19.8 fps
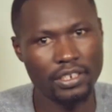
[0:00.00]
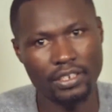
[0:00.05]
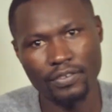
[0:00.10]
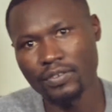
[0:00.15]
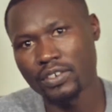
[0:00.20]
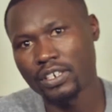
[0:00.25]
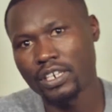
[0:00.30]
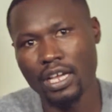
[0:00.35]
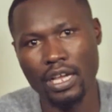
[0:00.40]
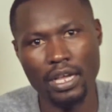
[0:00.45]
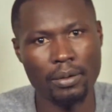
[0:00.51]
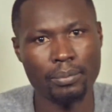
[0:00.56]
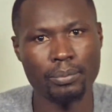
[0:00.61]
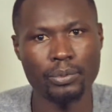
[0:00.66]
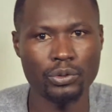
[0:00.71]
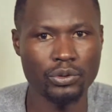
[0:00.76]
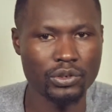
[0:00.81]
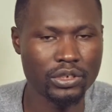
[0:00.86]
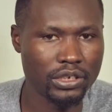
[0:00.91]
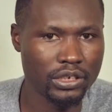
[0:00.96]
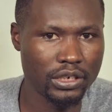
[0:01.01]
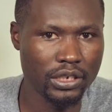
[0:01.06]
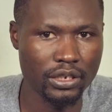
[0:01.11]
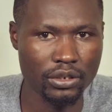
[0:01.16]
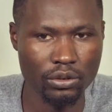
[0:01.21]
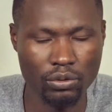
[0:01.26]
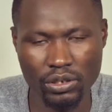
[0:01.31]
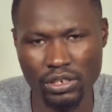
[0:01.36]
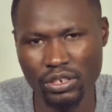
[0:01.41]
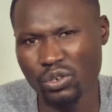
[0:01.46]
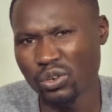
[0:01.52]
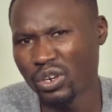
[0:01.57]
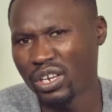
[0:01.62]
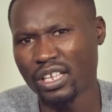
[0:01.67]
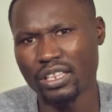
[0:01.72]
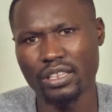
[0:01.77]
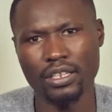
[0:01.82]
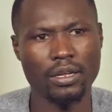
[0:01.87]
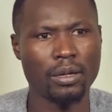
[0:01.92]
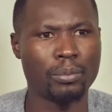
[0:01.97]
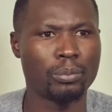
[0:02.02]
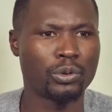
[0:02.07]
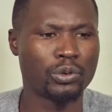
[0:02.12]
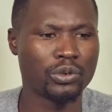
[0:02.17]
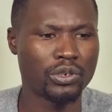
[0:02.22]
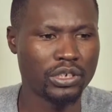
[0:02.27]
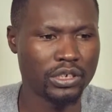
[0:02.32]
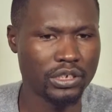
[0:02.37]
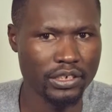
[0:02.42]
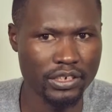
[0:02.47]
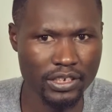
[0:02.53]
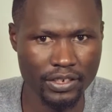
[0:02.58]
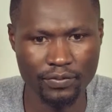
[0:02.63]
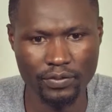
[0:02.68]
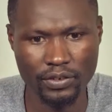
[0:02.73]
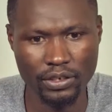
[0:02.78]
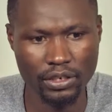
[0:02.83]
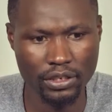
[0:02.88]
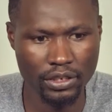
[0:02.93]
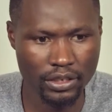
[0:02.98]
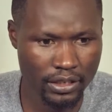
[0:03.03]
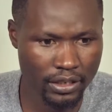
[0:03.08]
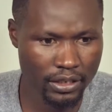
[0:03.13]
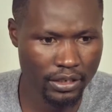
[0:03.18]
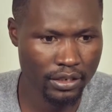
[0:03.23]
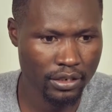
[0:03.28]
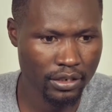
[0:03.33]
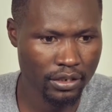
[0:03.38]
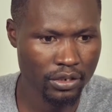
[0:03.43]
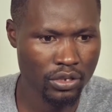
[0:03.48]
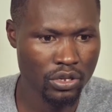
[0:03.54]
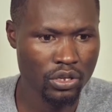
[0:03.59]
Goliath approached David, then